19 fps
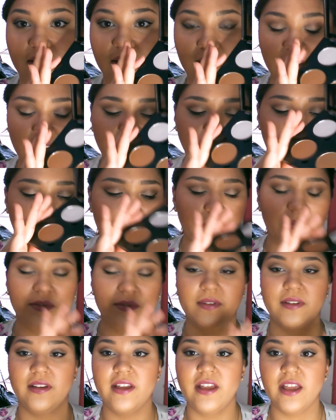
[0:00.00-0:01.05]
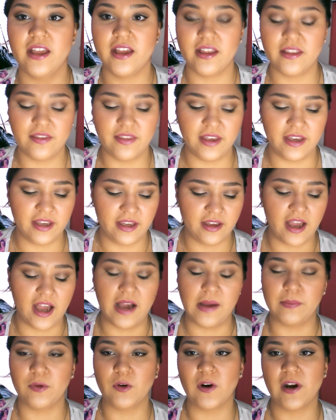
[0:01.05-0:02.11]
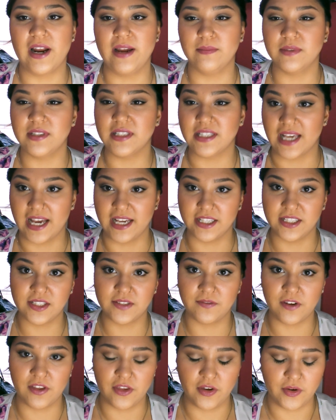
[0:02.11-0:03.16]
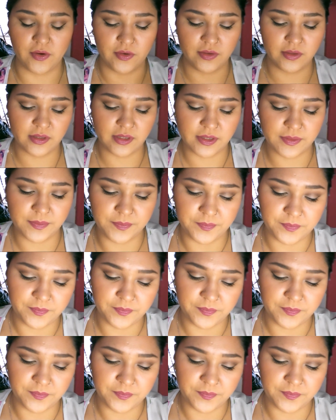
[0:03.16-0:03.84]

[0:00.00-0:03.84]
looked up the gram size for those.